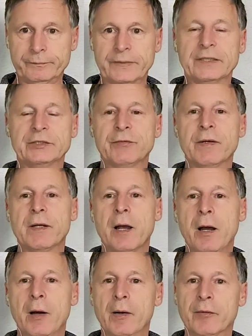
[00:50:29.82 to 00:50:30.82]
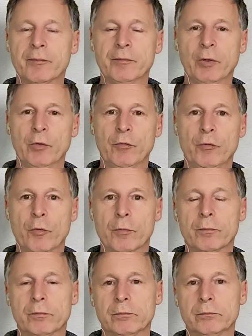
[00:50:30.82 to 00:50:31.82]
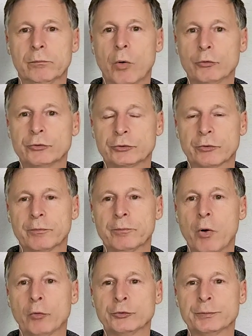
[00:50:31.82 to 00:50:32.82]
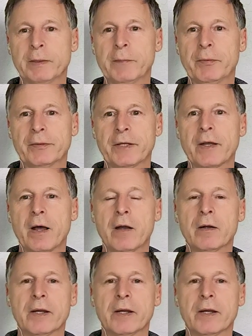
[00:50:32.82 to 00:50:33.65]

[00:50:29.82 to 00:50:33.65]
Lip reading: it's very hard, for most people that are